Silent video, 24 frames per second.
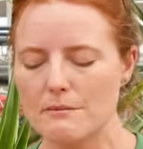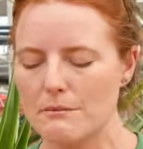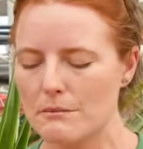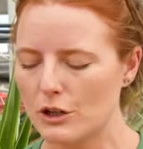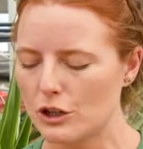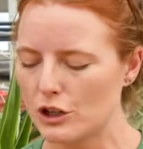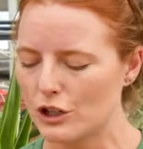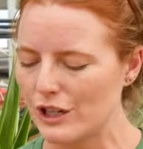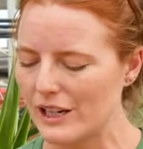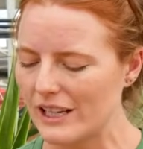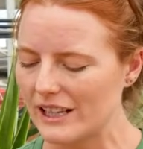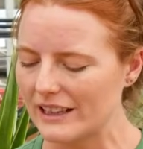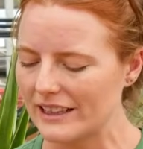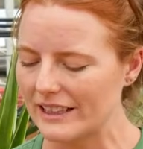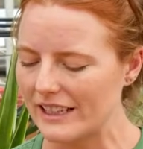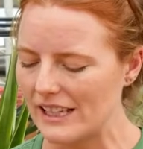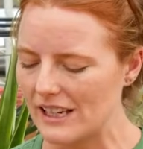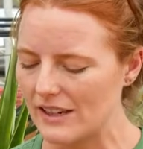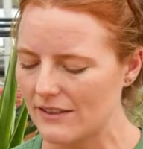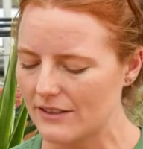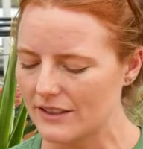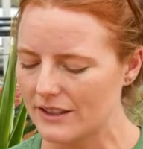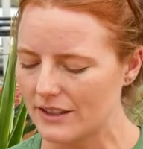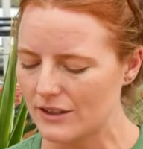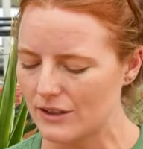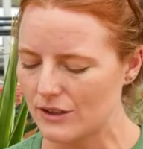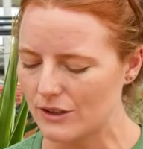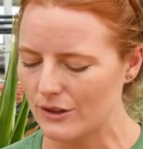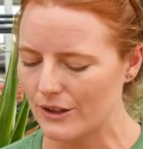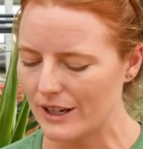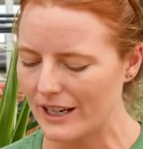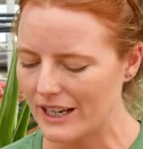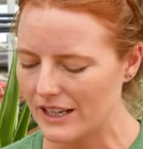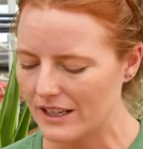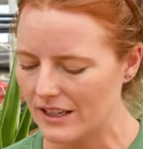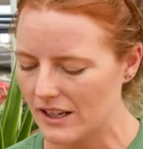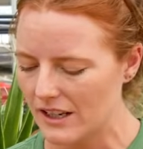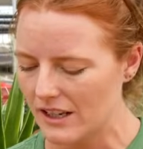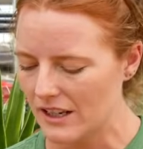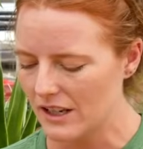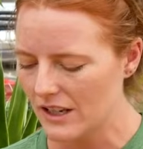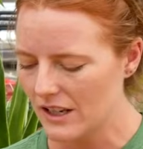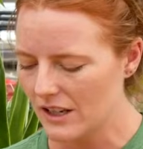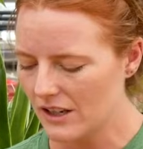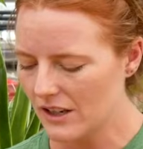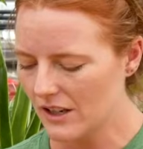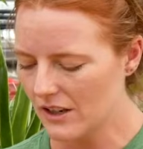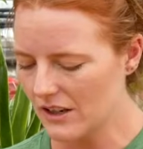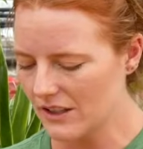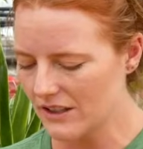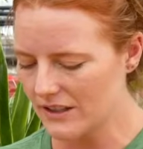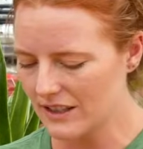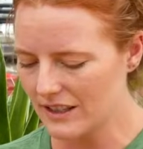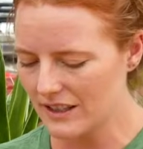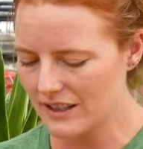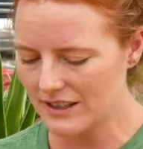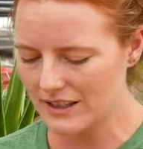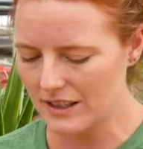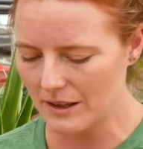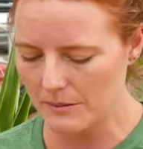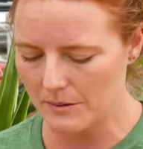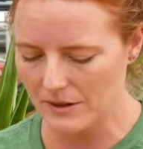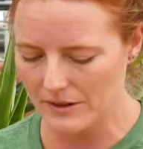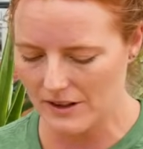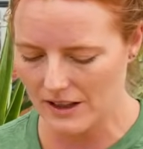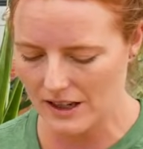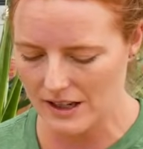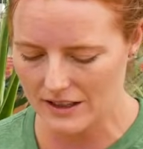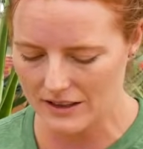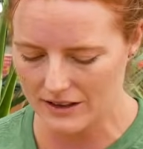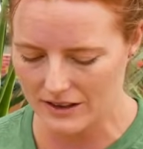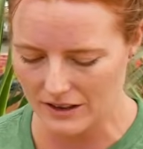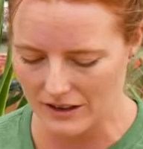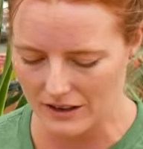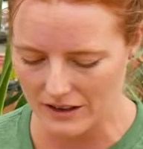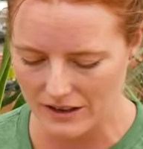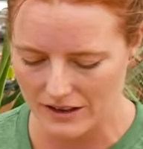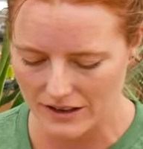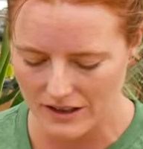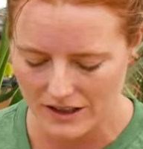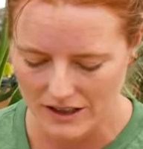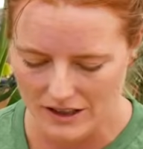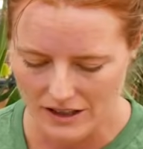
mushy leaves to it. You can see some of these are